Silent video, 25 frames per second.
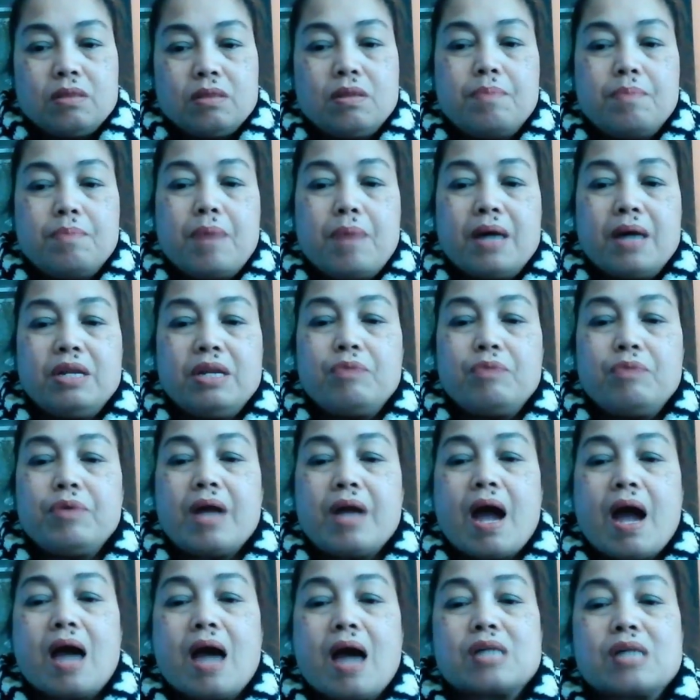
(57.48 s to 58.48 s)
The body
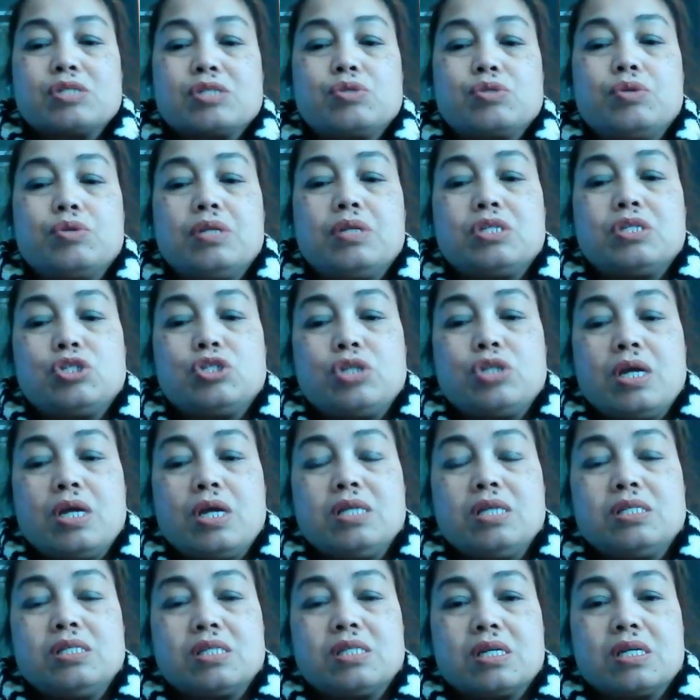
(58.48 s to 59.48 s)
reacts to these
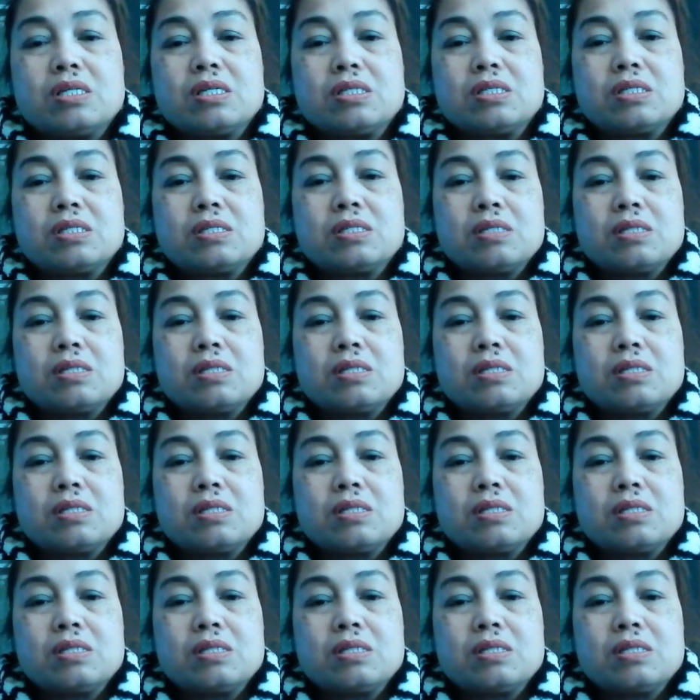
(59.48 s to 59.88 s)
changes